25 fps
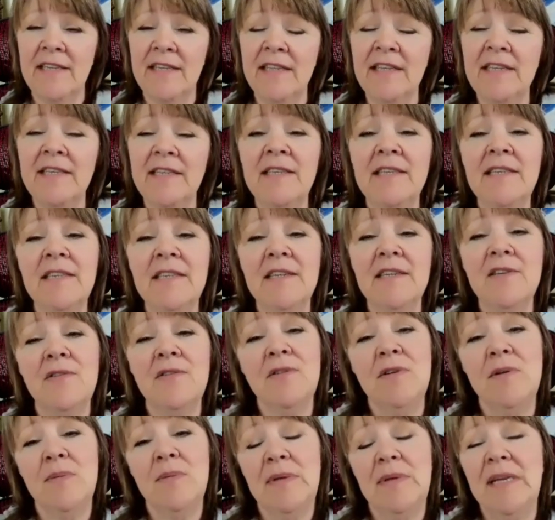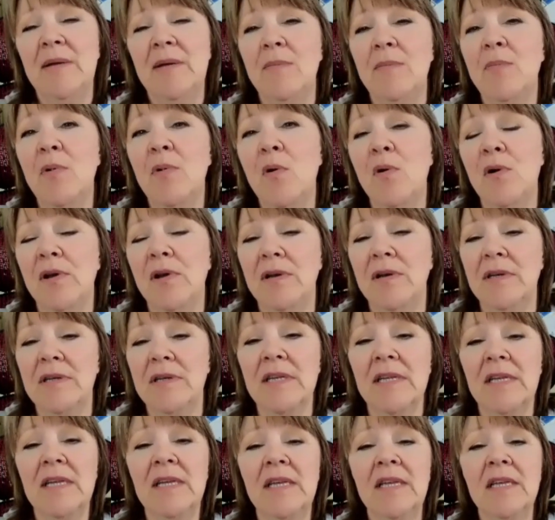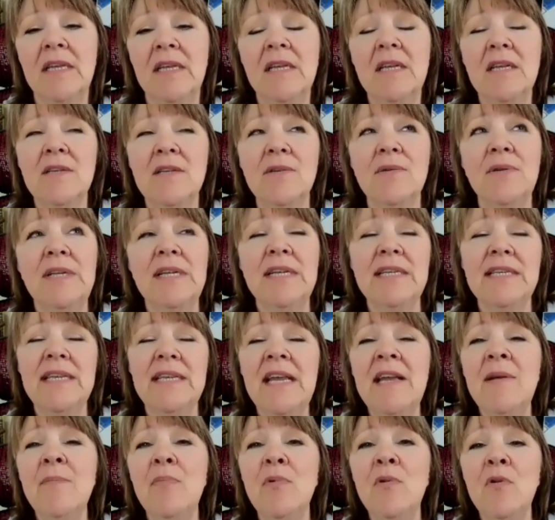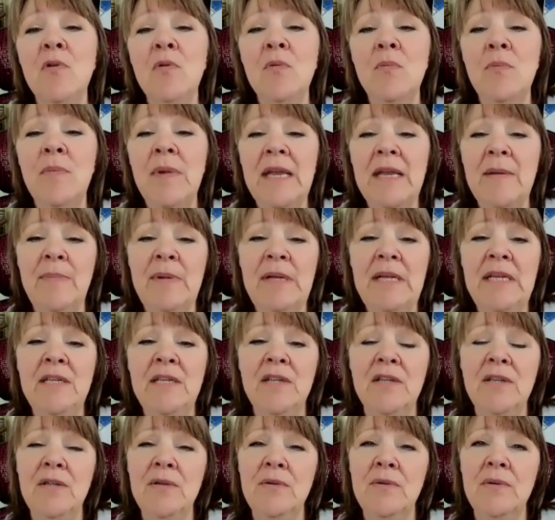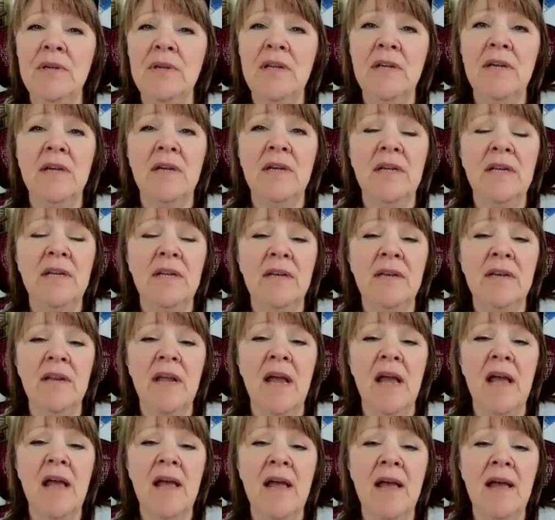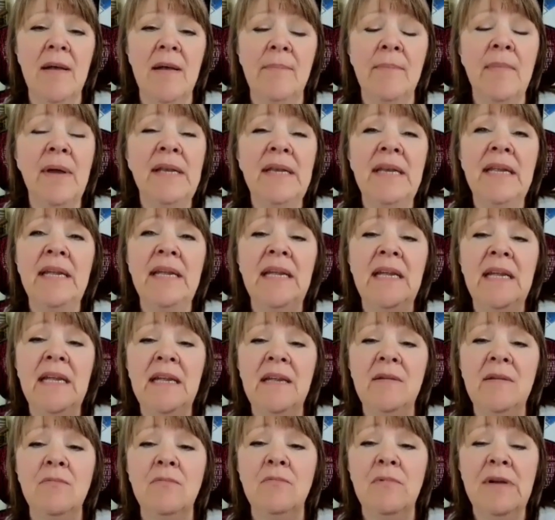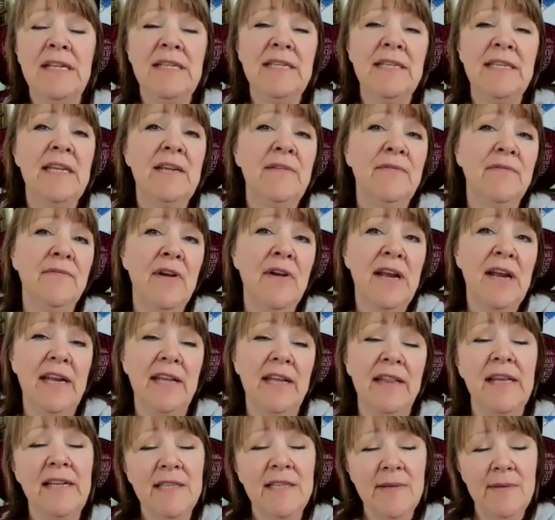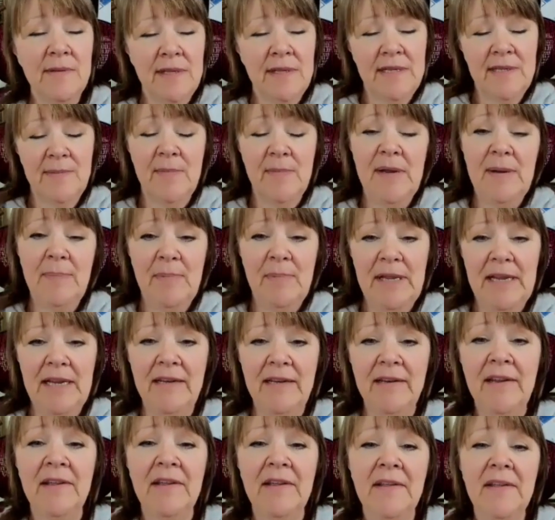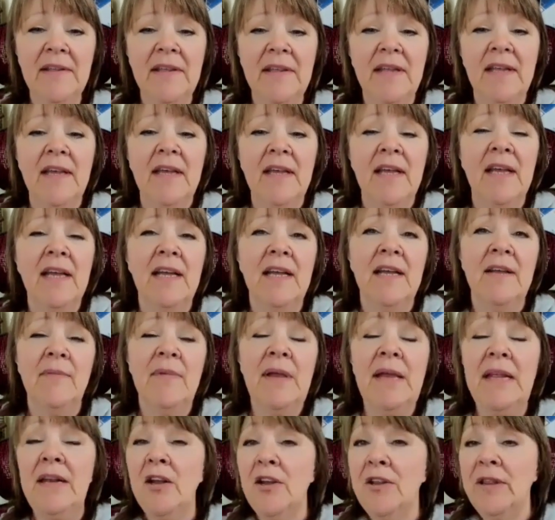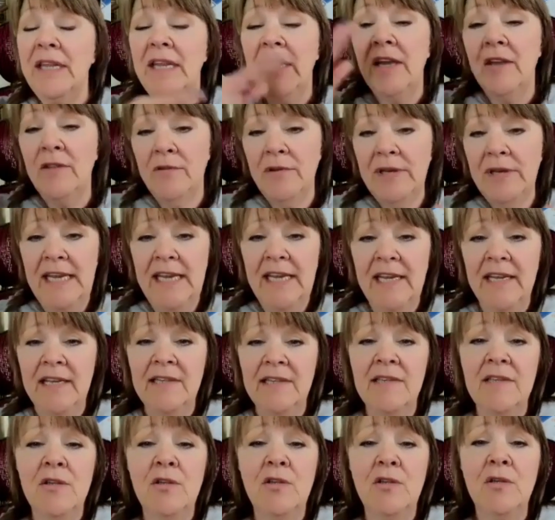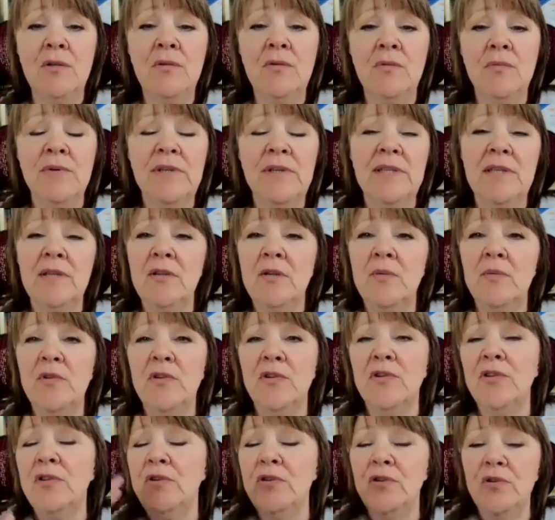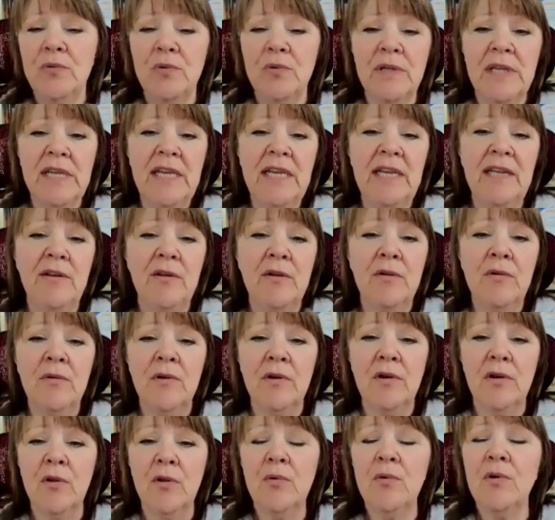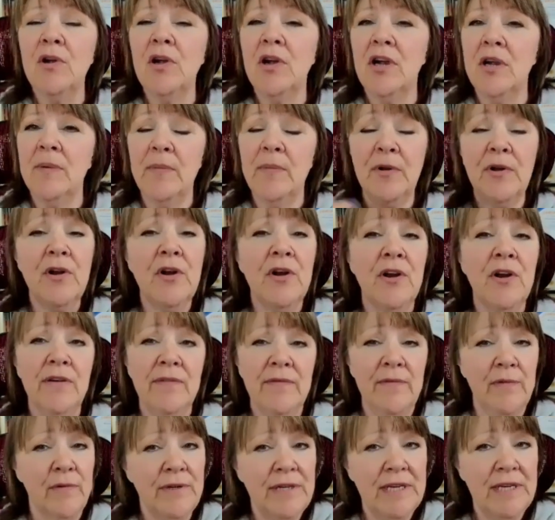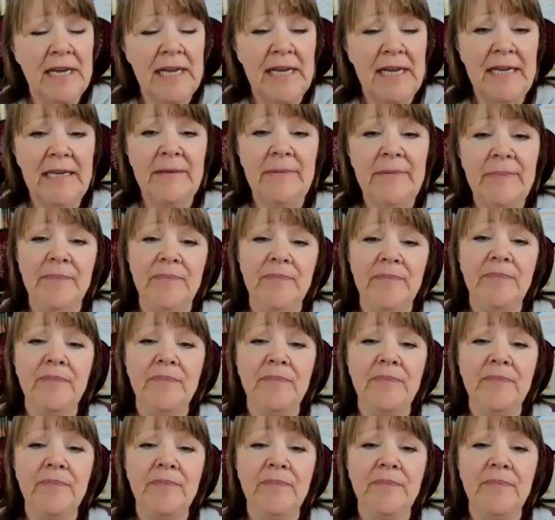And this is extremely important. So an example may be to do it on Monday, Wednesday, and Friday. That's my plan. And on the other days, you resume your usual keto or low carb or carnivore diet.